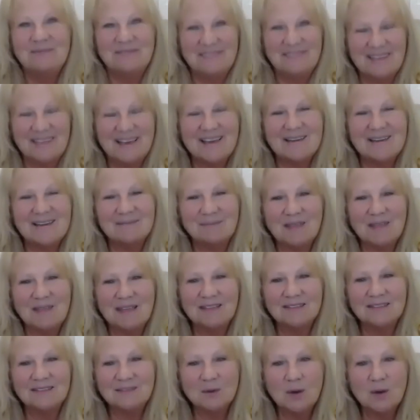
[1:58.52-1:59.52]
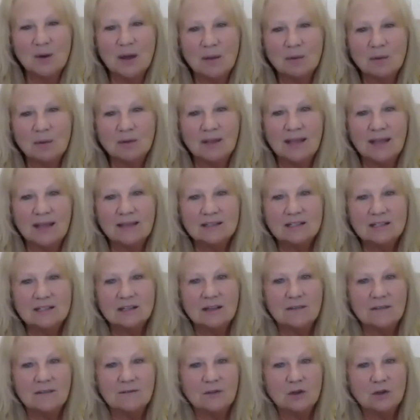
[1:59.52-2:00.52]
Yeah, and so I would like to,
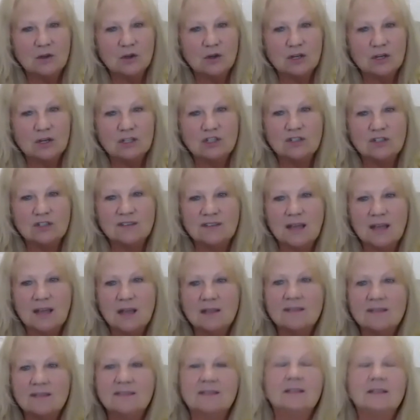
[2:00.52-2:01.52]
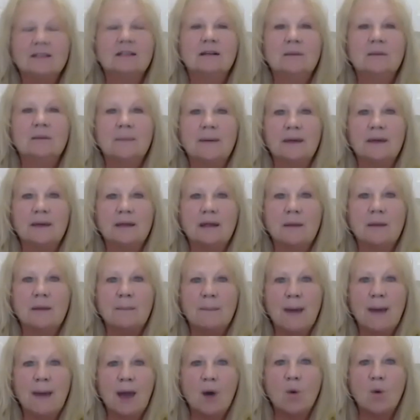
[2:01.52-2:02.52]
if you could, just tell us a little bit
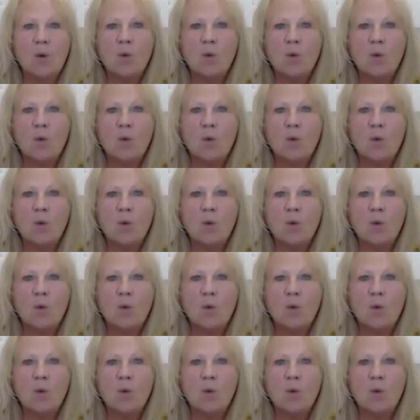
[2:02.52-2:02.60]
about